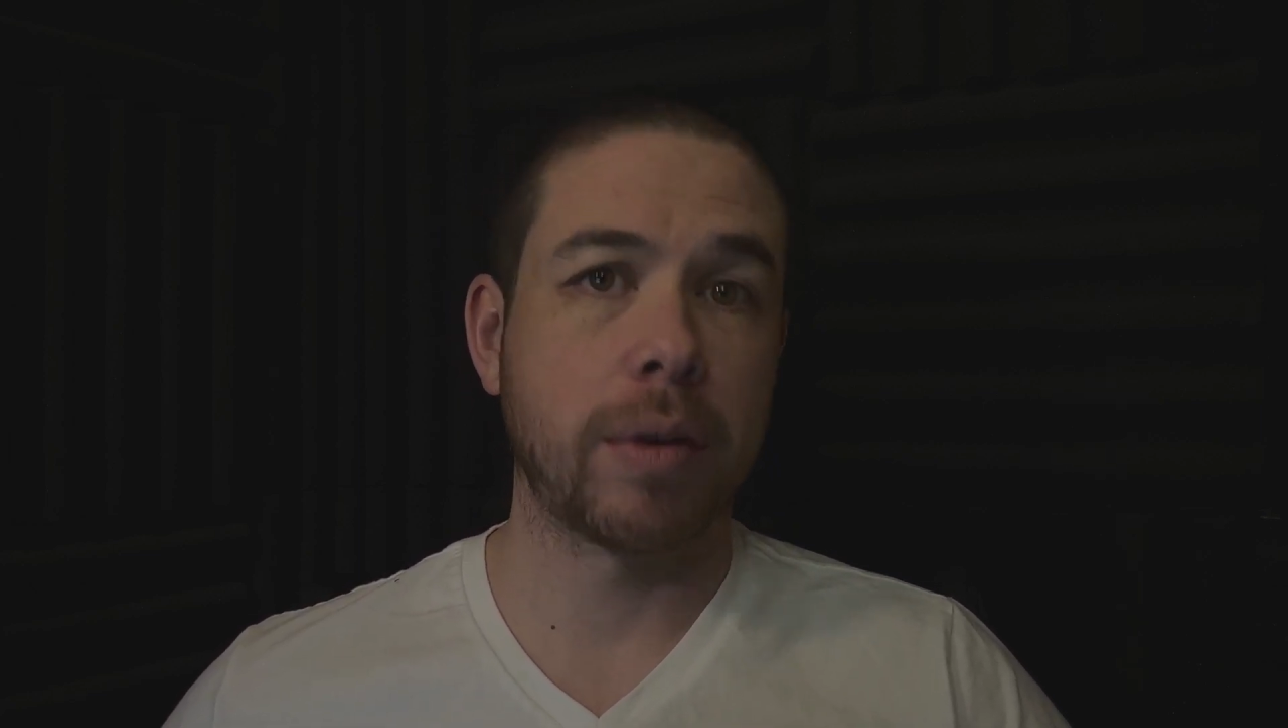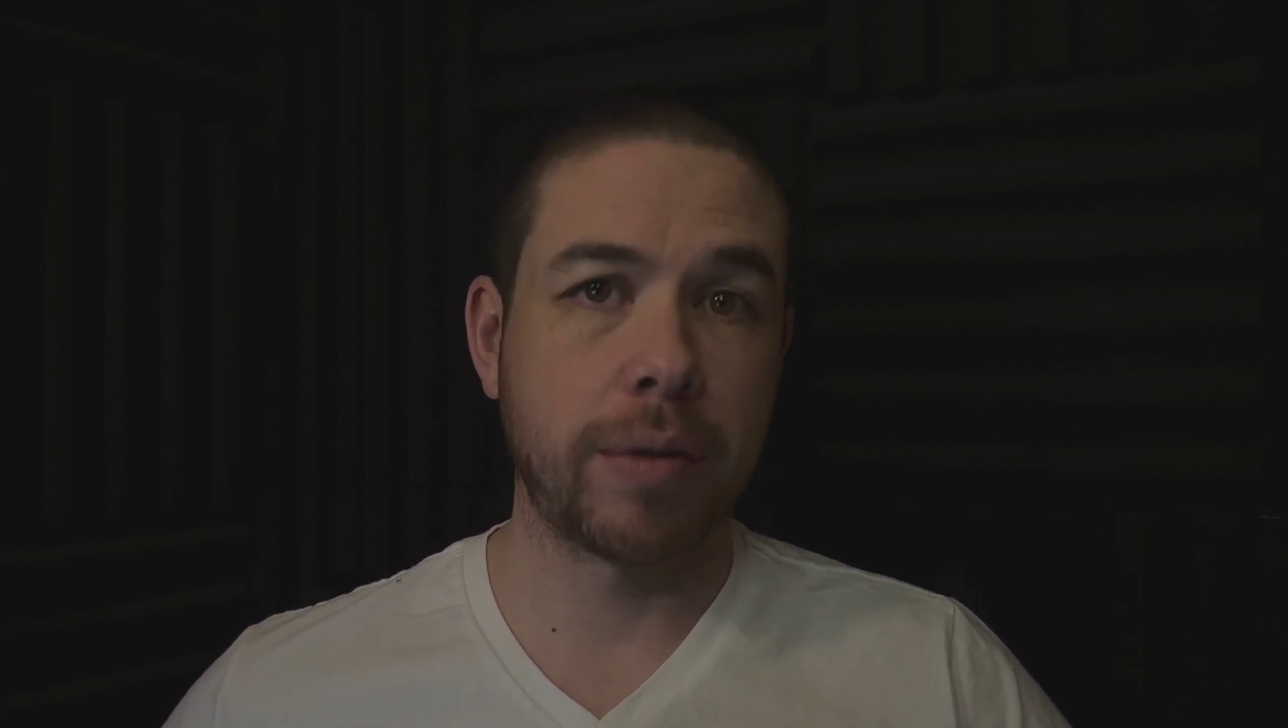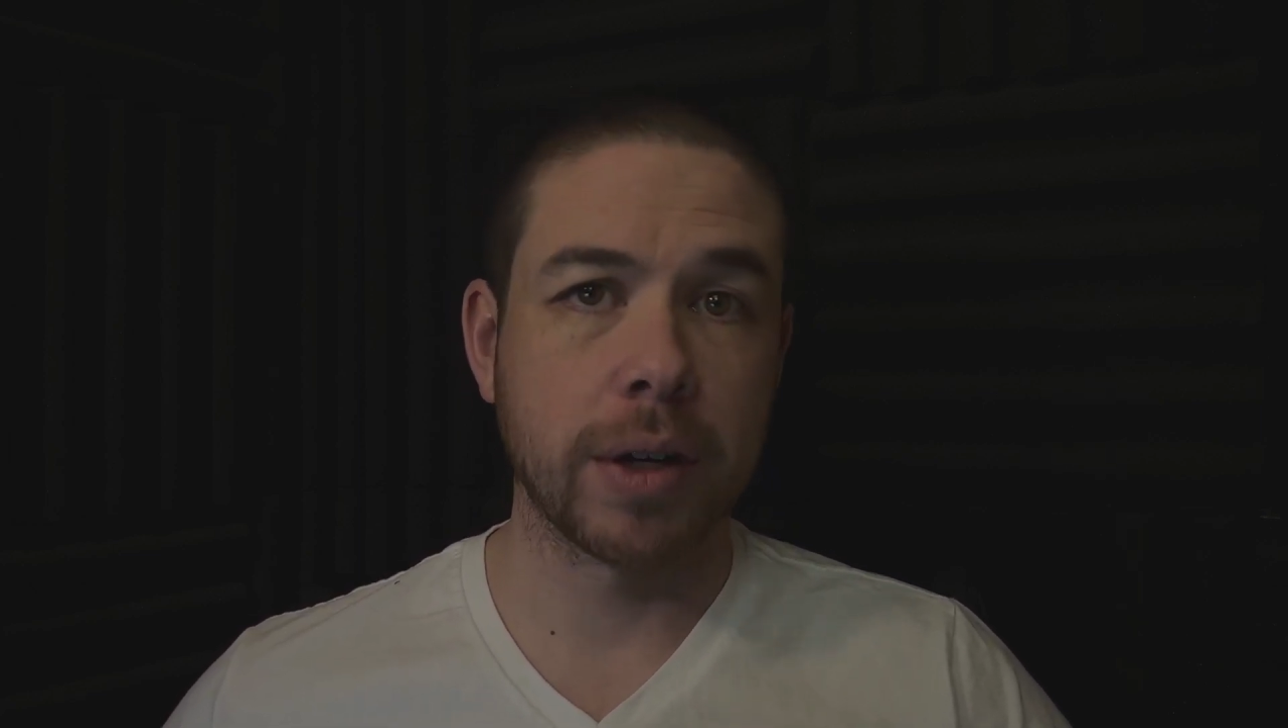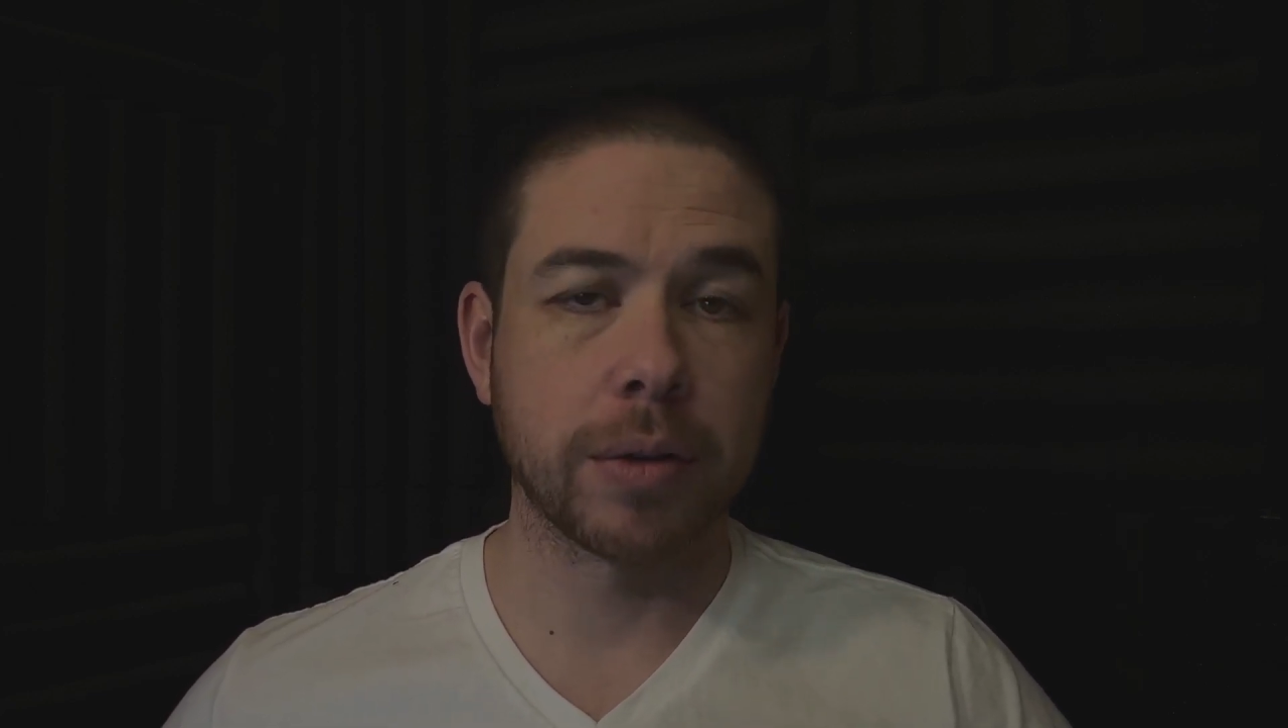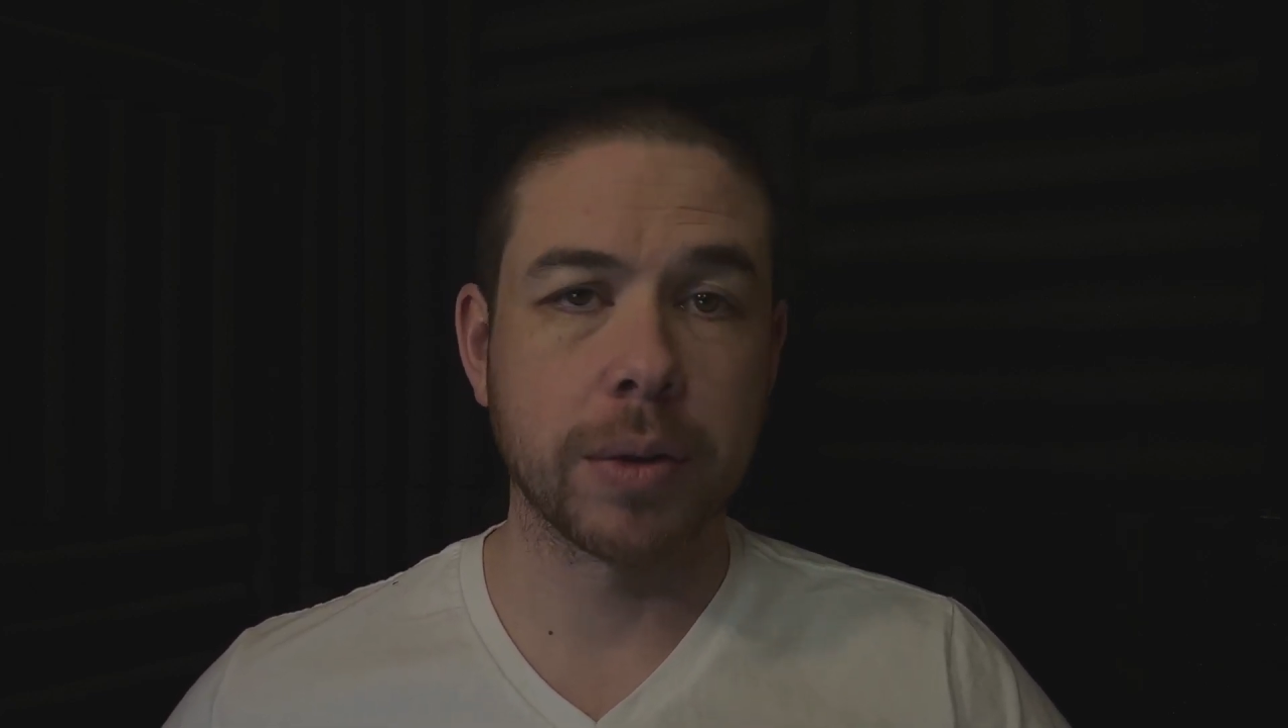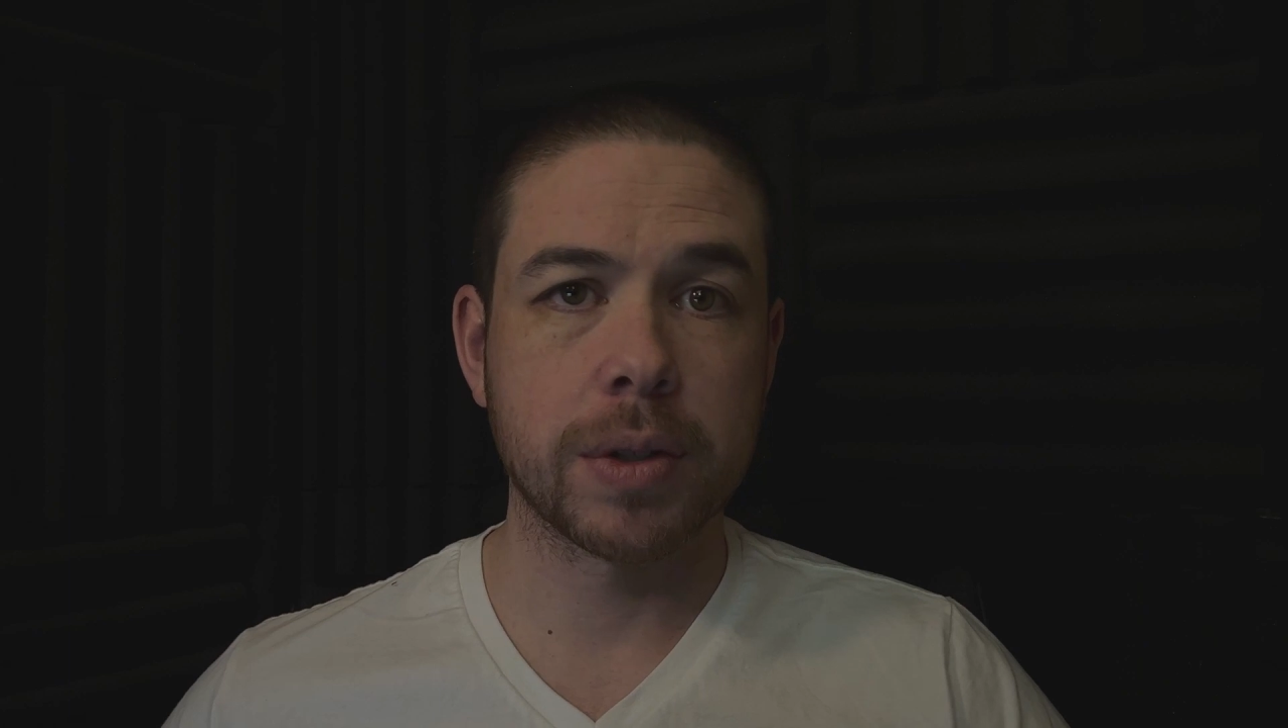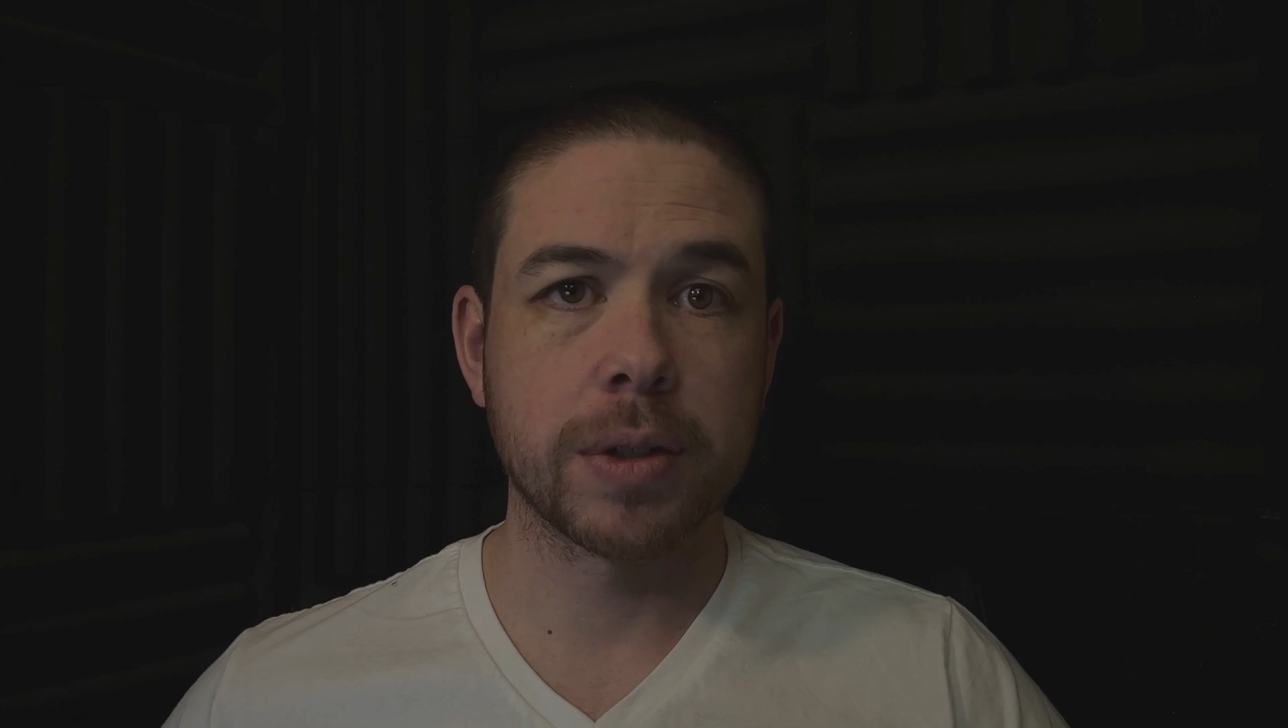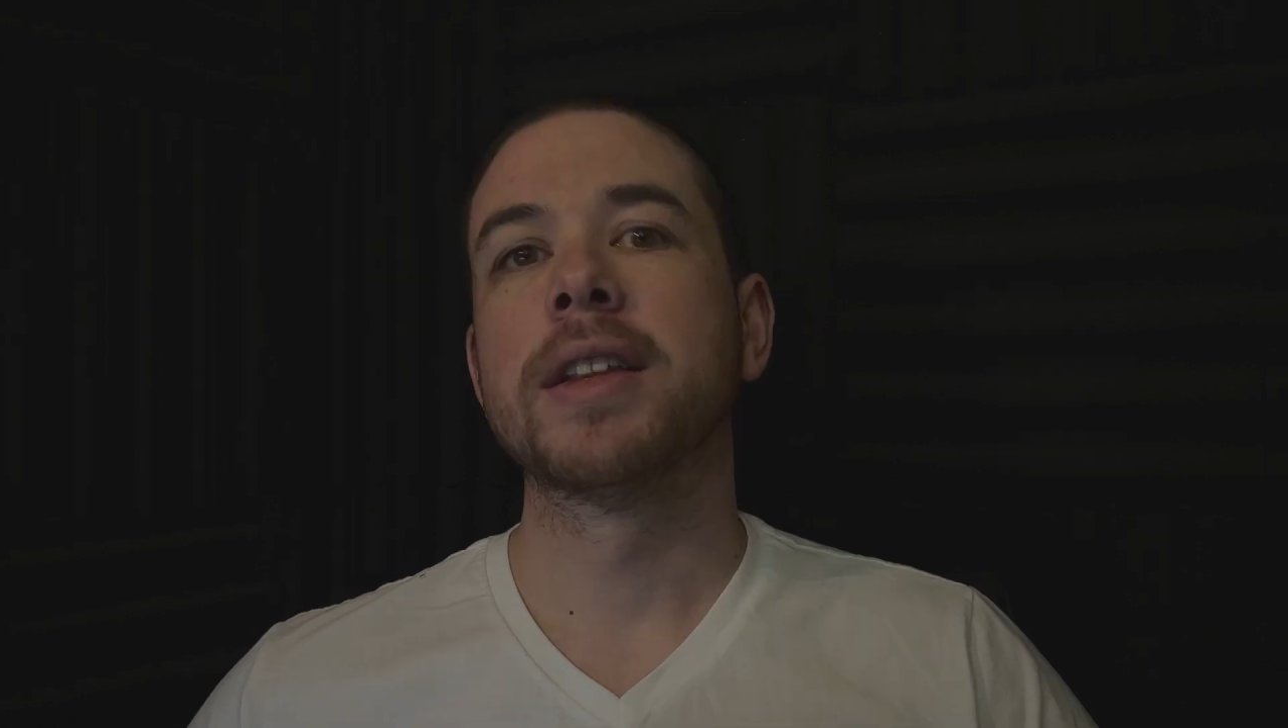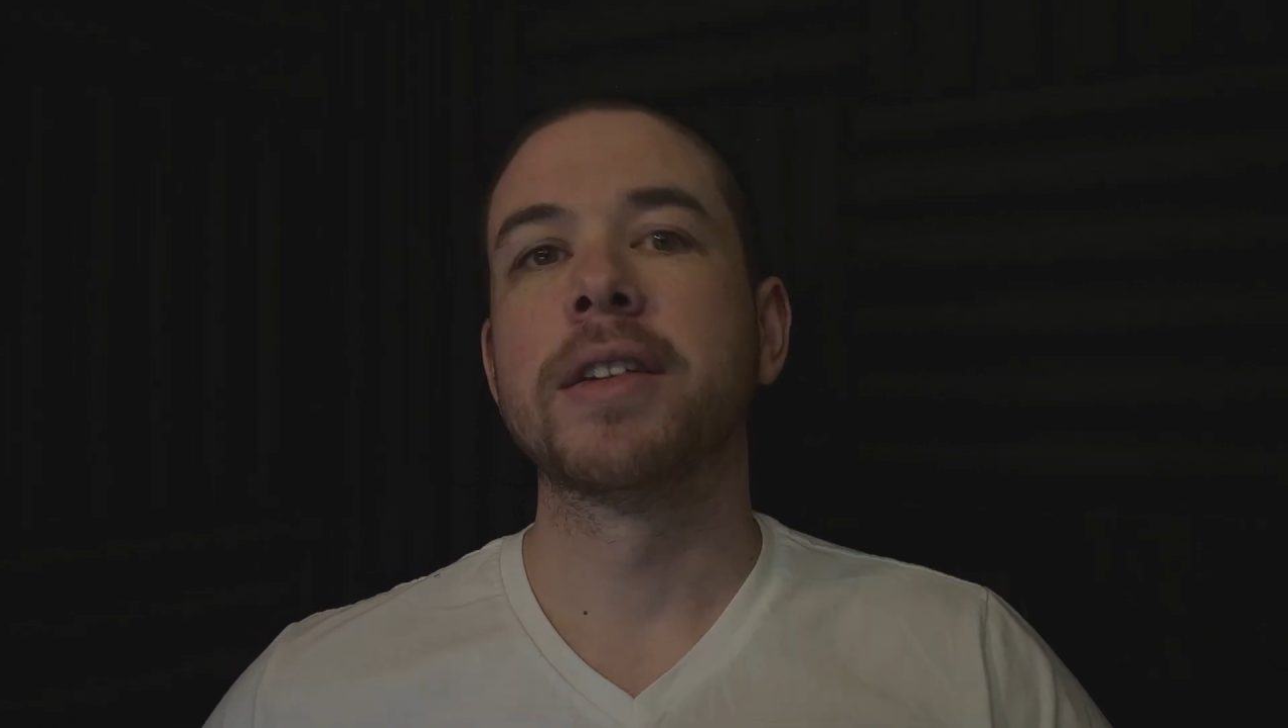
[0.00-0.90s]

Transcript: vehicles. There